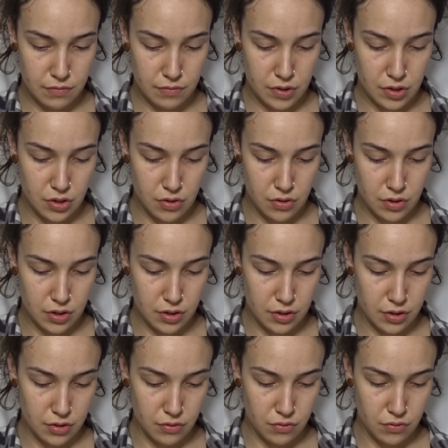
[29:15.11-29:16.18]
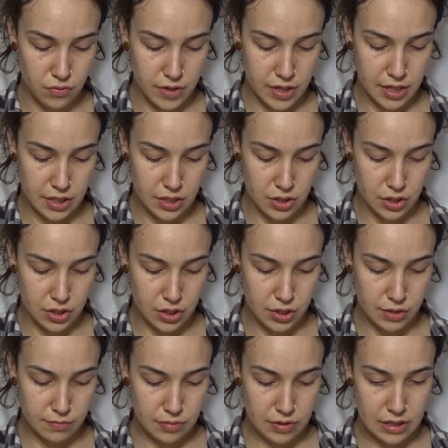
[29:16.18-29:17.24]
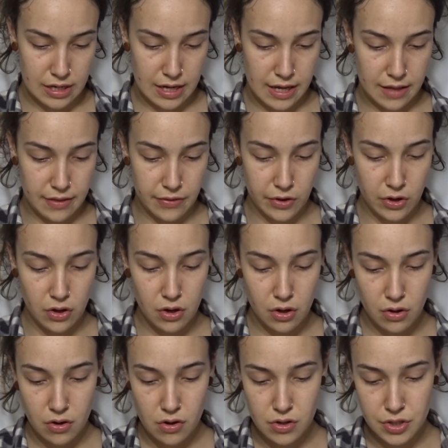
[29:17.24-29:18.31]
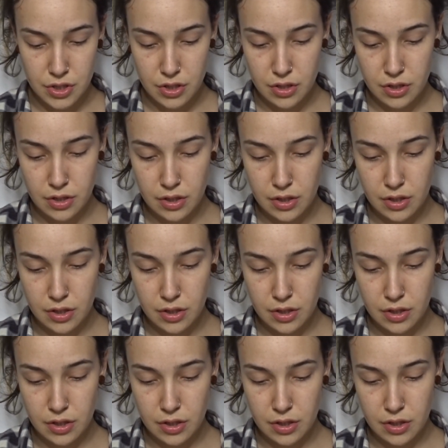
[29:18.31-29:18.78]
you can always just play in the garden.